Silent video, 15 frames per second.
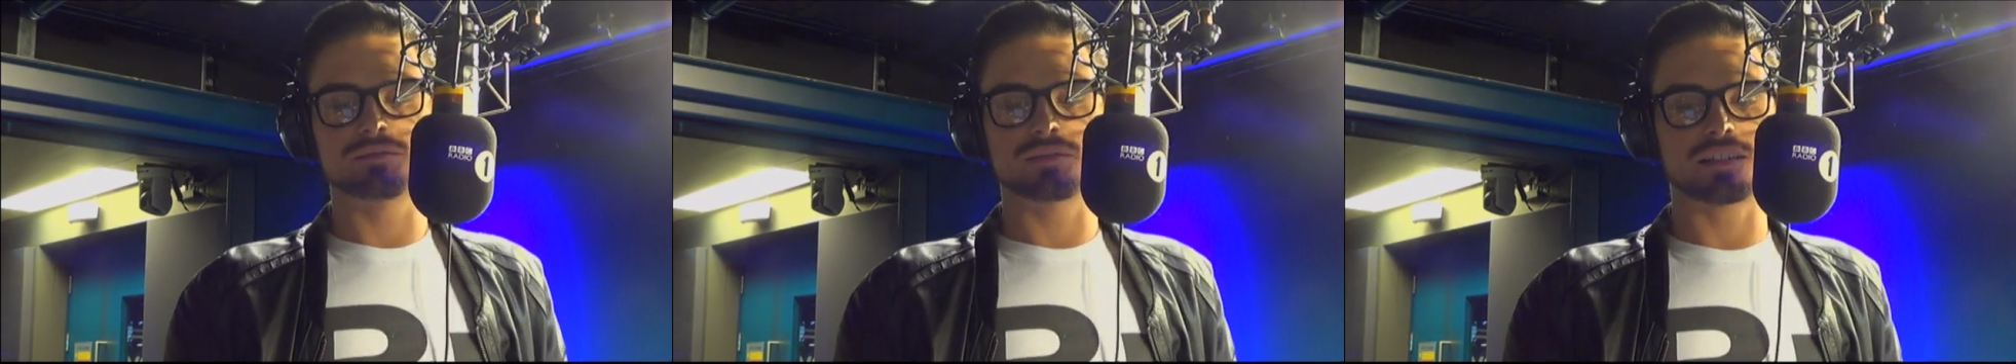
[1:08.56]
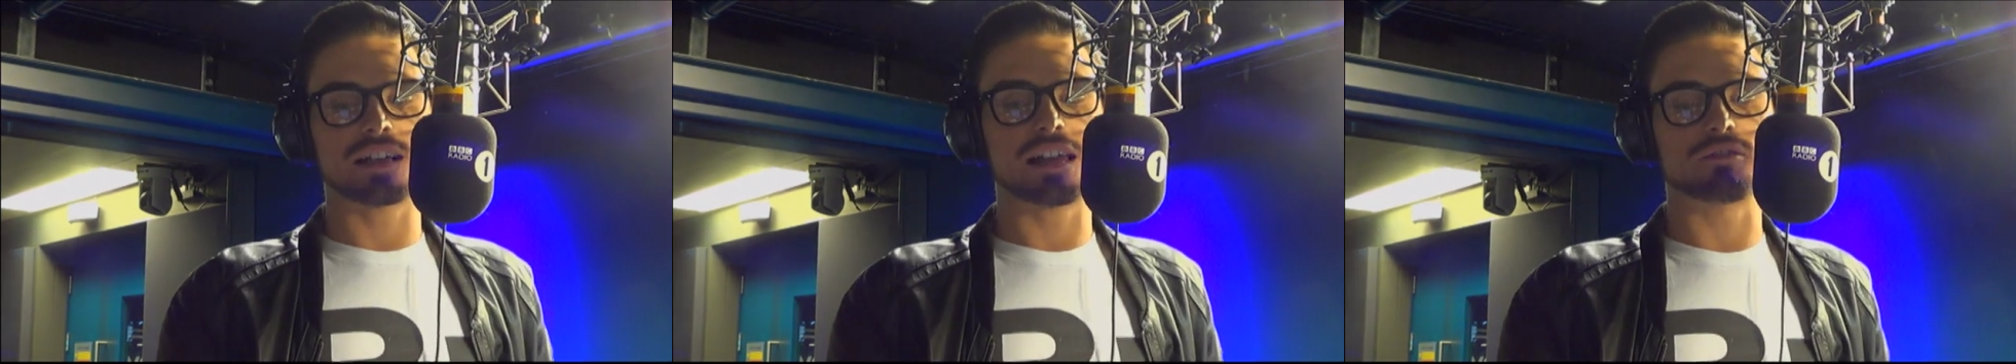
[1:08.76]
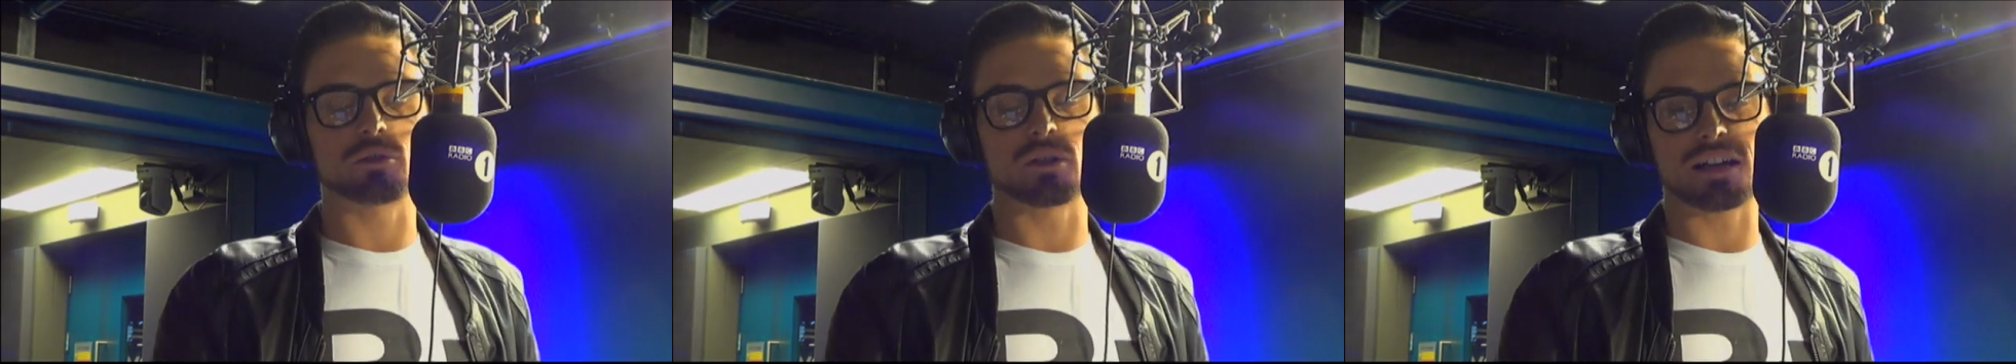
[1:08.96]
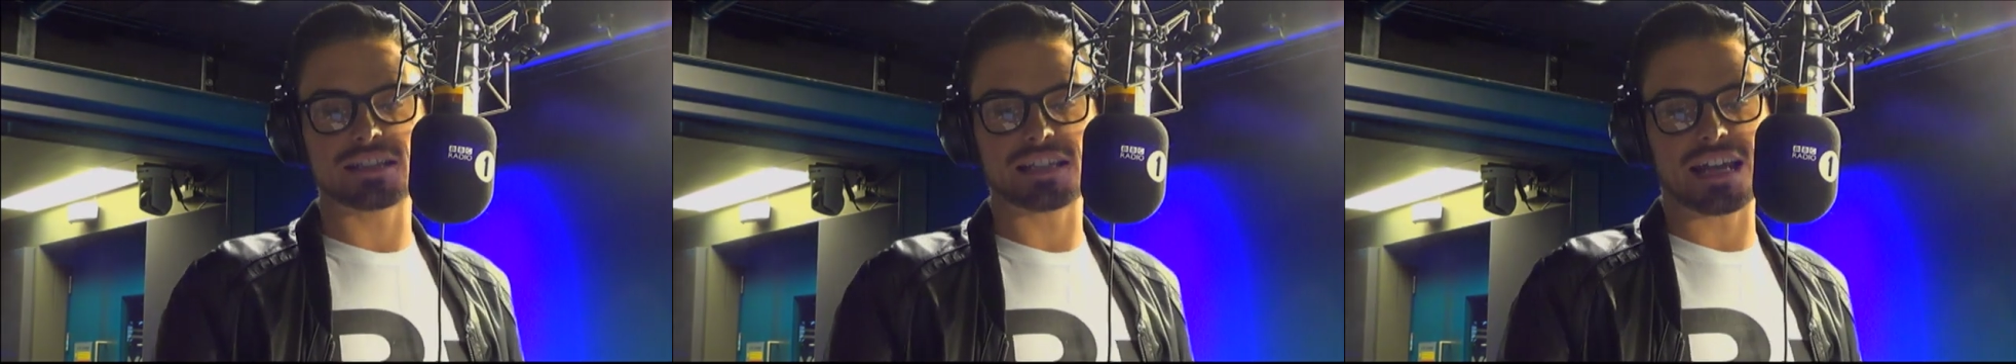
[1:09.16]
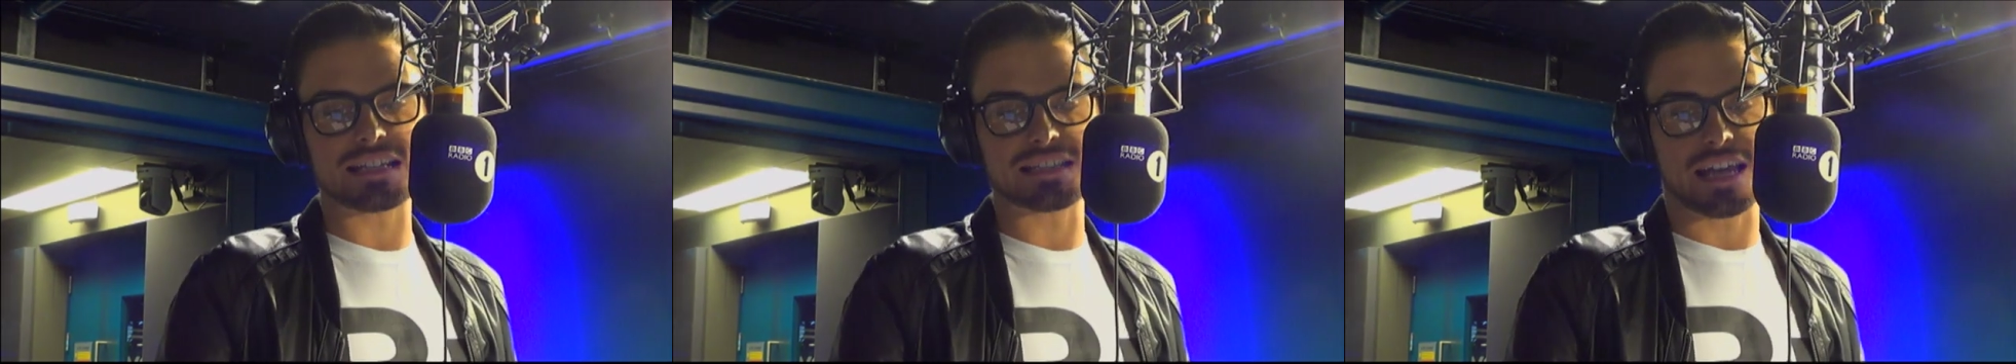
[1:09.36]
Clairol Nice
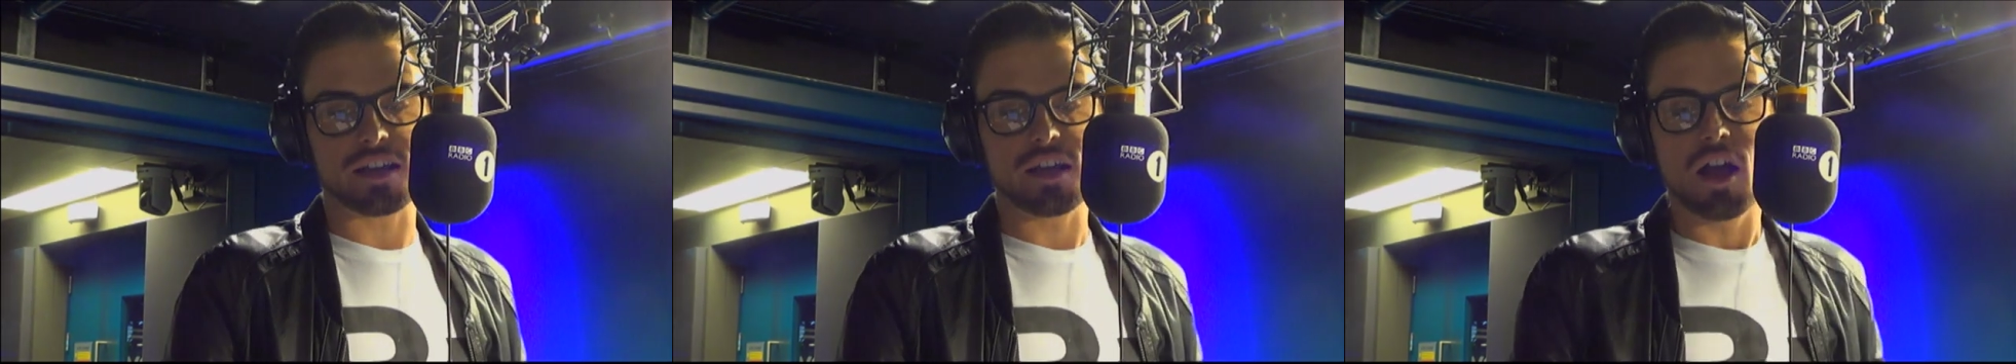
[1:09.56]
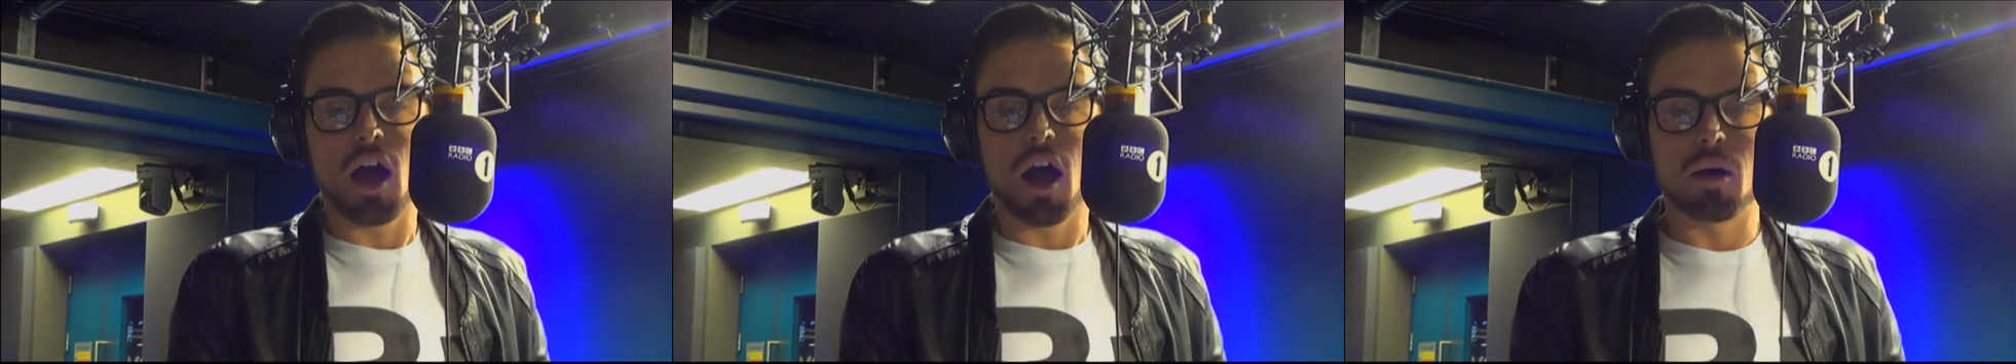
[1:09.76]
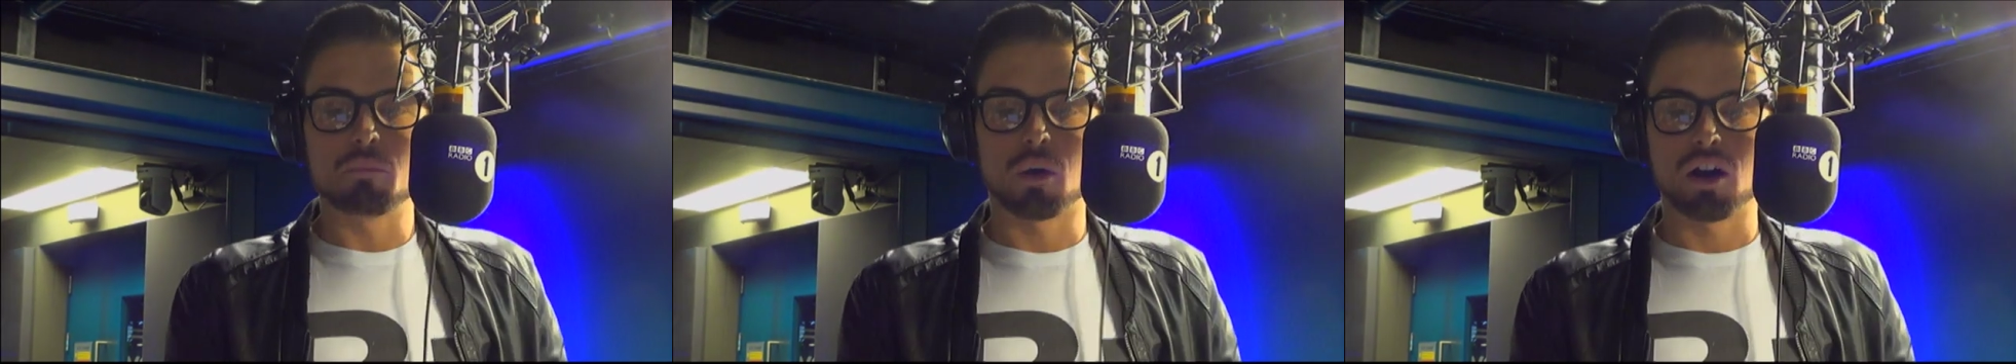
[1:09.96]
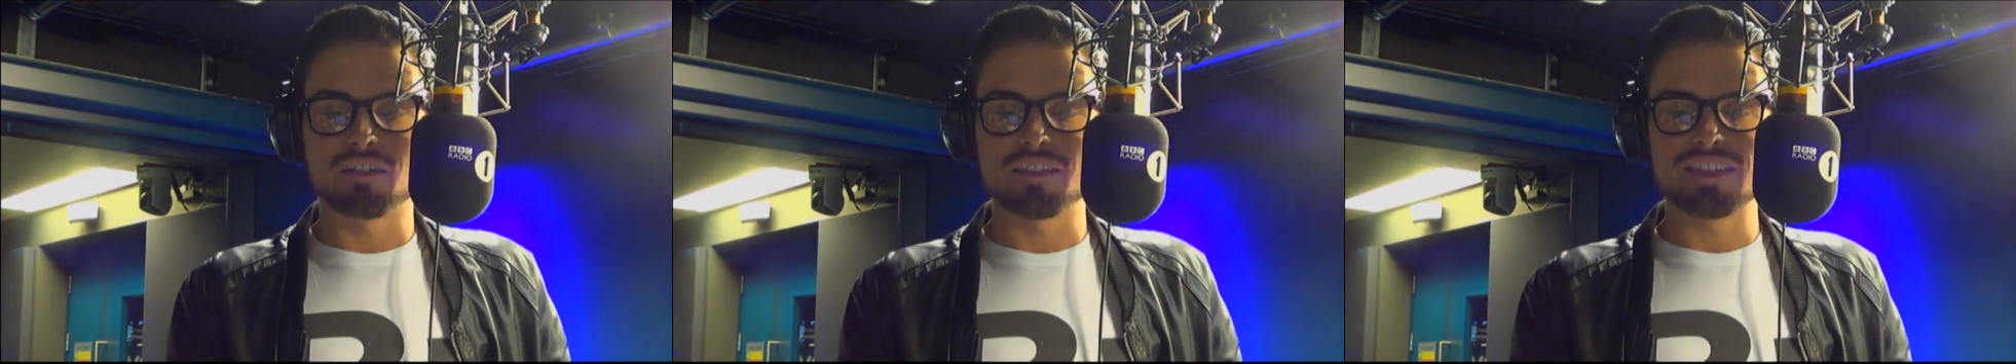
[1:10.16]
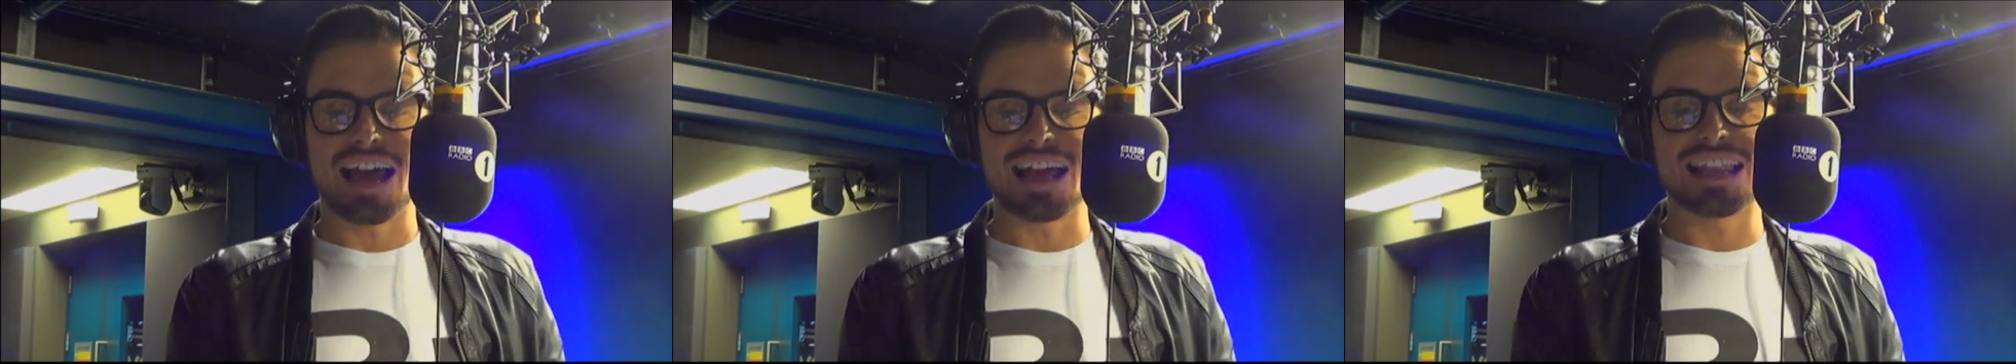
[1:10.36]
and Easy. More
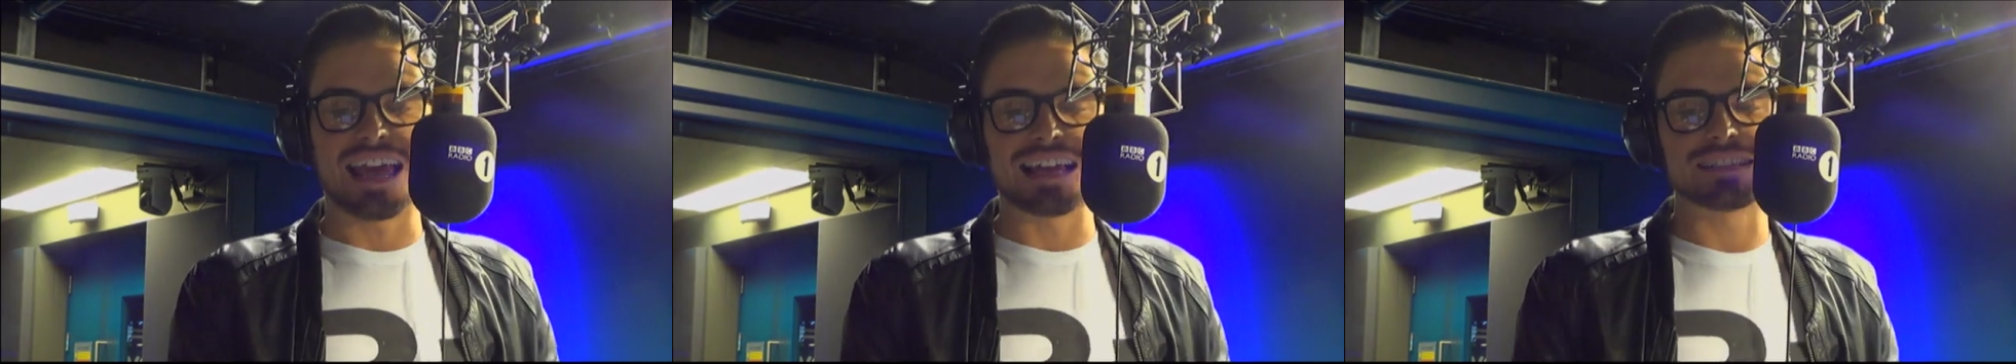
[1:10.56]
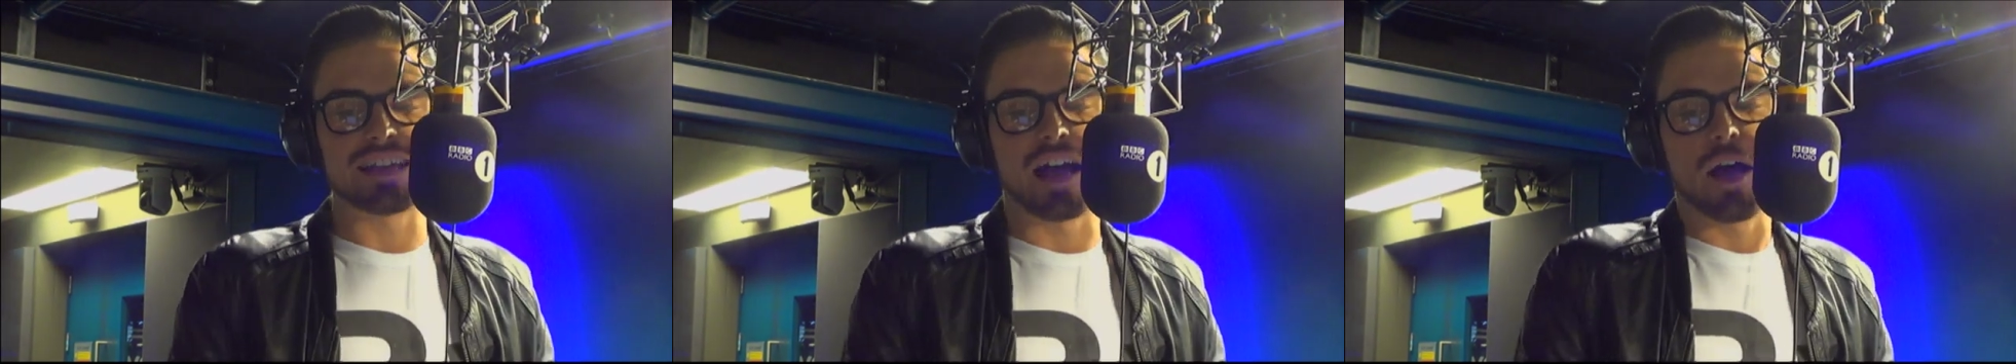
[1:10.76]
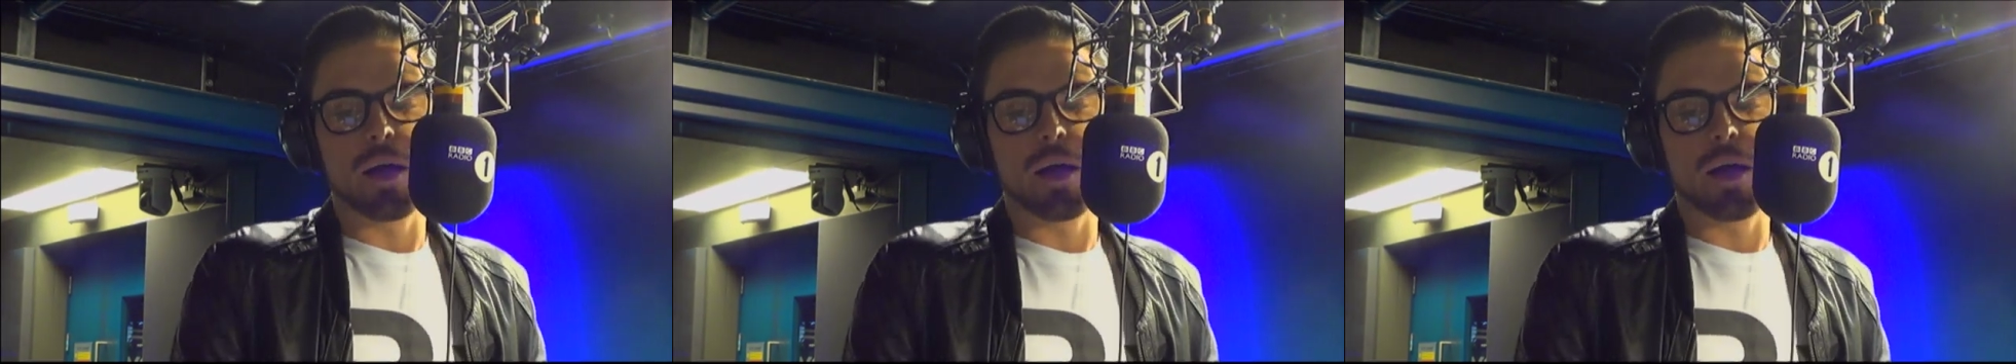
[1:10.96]
on that later.